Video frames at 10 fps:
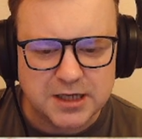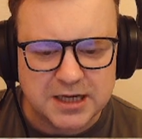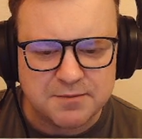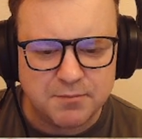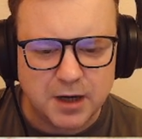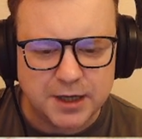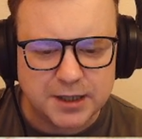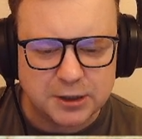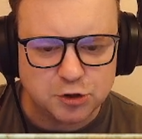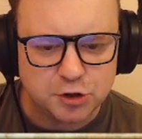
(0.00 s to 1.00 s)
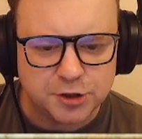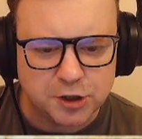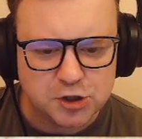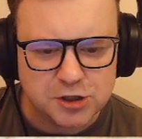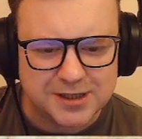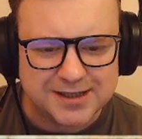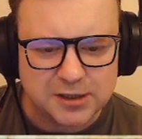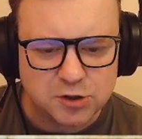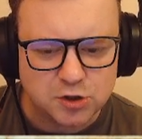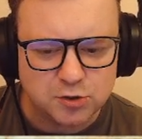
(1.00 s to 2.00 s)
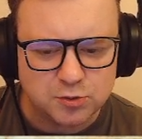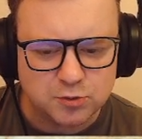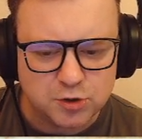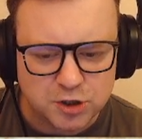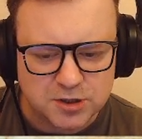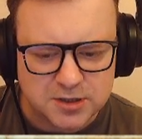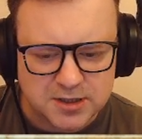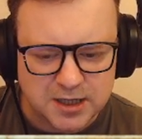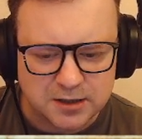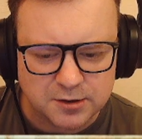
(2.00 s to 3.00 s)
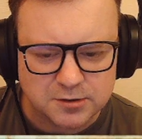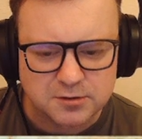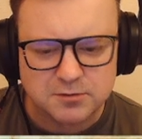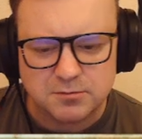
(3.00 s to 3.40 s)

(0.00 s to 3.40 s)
in my introduction here too, just to say that,